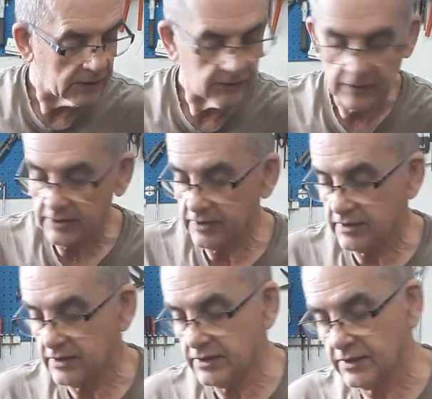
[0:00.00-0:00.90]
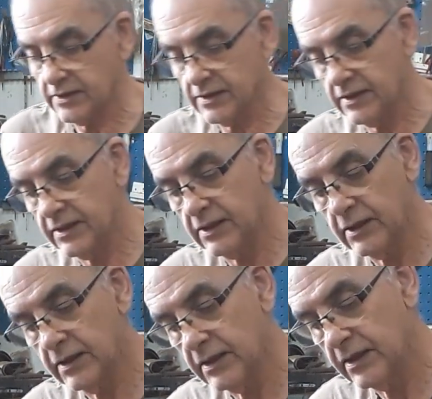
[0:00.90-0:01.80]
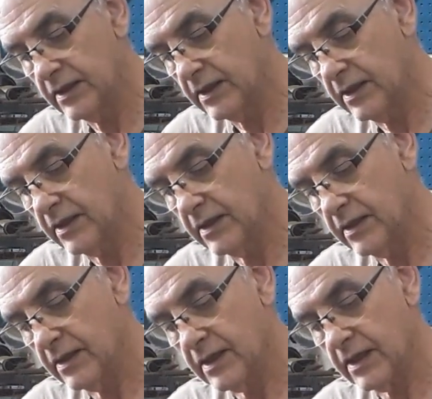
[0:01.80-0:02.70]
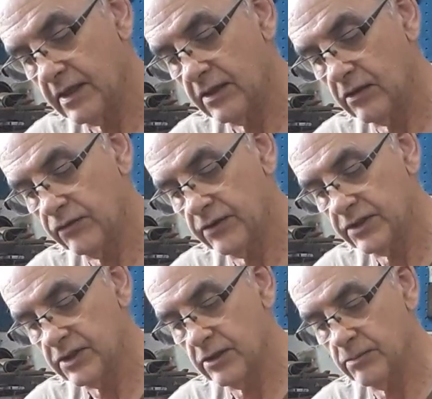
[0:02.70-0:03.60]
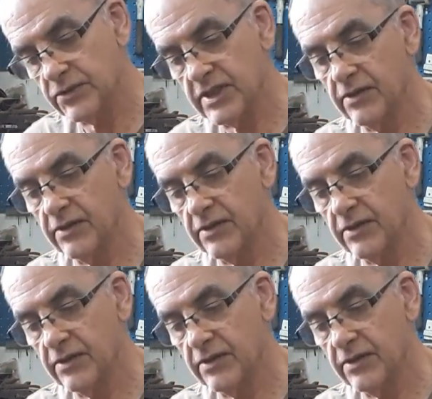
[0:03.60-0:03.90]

over here nicely there, and off this comes.